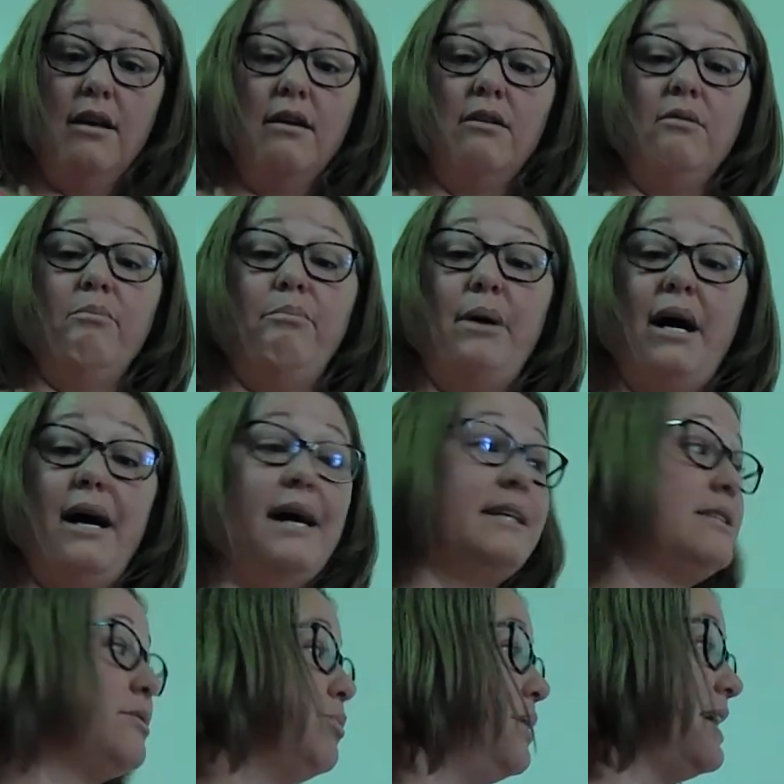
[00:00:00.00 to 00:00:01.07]
but
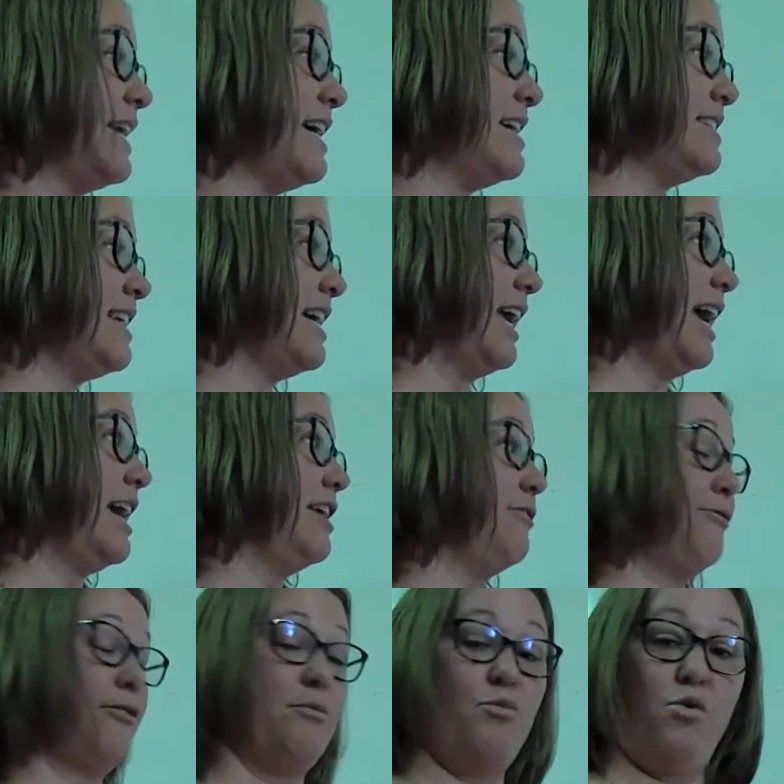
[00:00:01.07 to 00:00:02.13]
we can't take 8
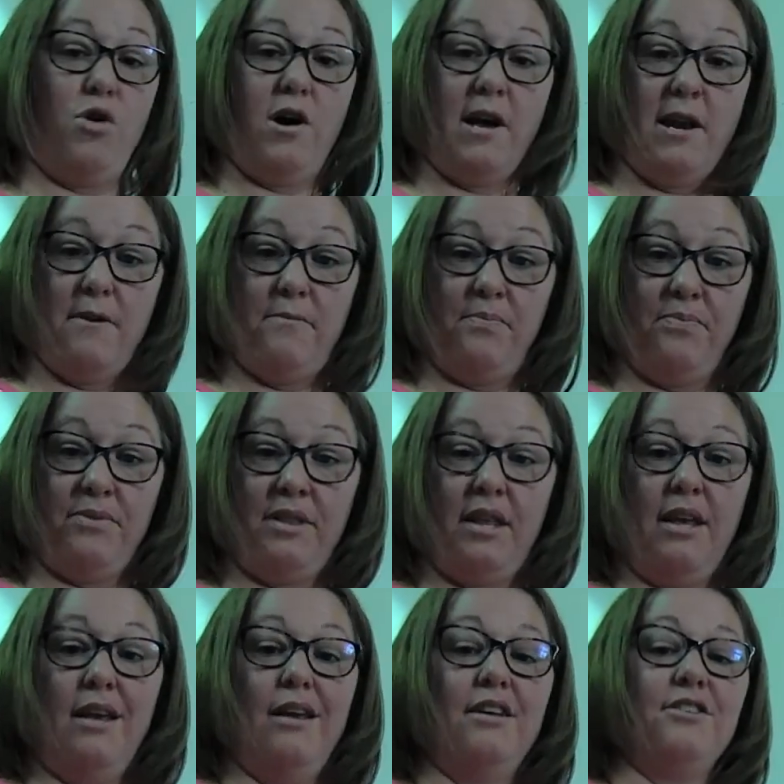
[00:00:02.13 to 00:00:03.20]
from 1.
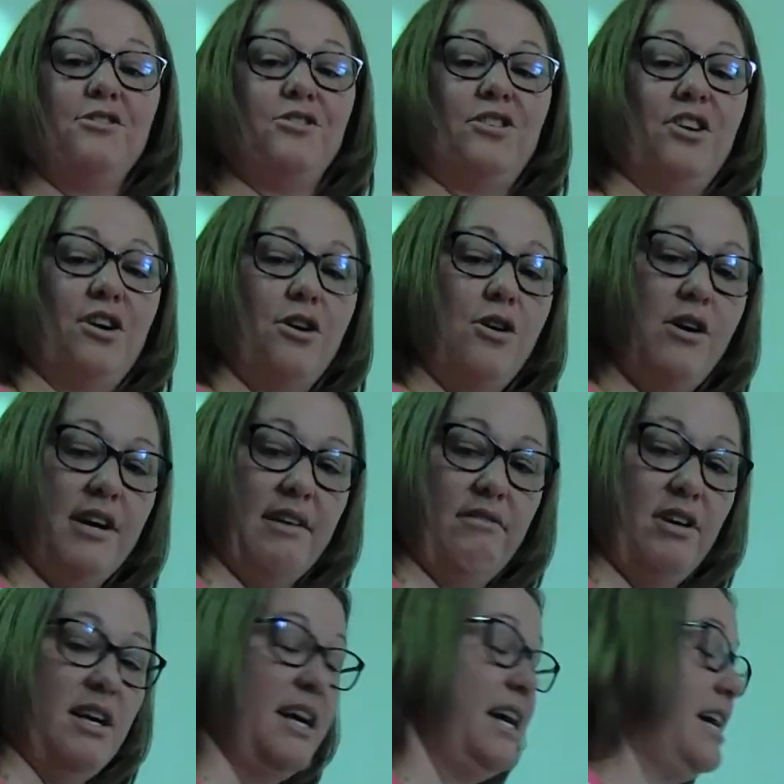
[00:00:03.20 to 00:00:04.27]
So I'll give you a
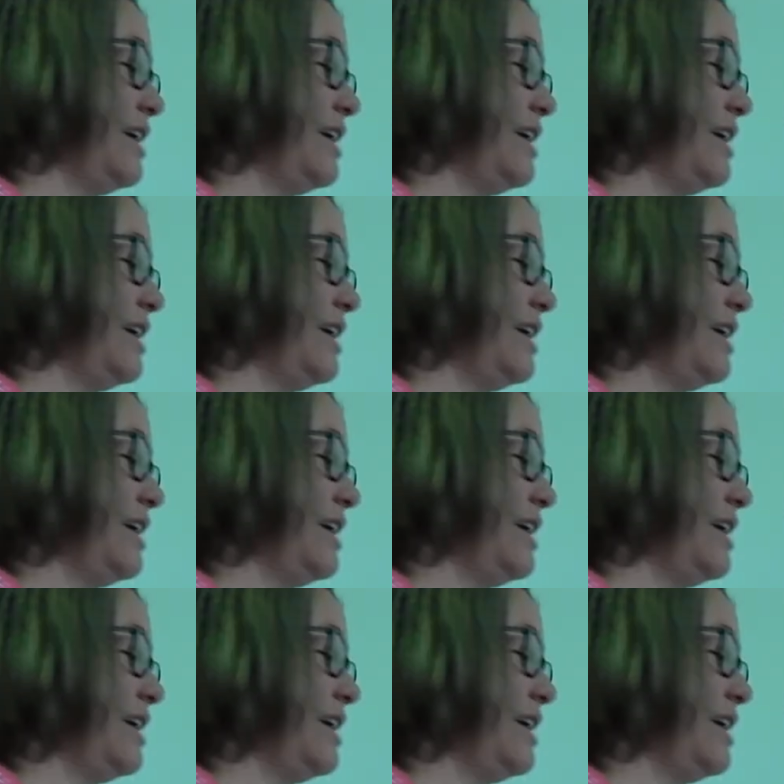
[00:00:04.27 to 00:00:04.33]
hint.